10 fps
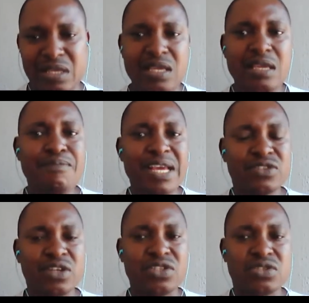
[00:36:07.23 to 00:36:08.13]
It
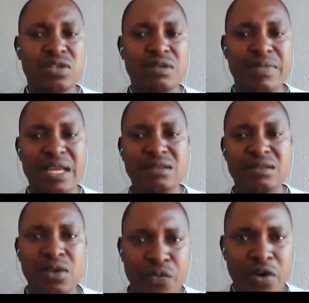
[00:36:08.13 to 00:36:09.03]
makes us to remain
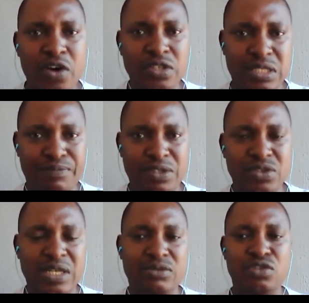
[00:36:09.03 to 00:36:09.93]
focused
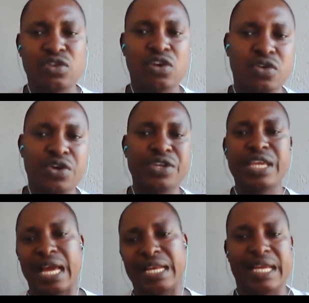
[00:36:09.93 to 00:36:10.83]
so that we don't go
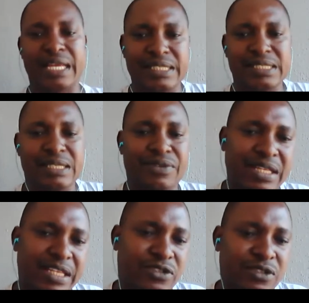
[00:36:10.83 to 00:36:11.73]
here and there and things of that
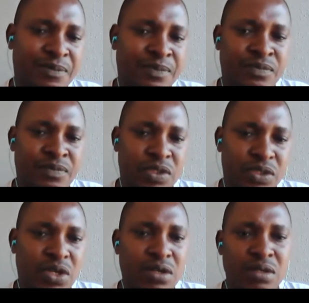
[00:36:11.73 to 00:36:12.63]
nature.
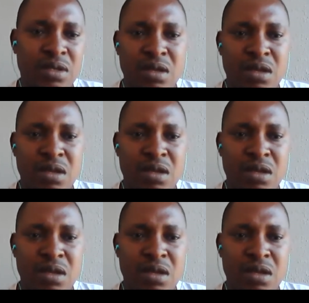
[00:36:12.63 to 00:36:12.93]
So,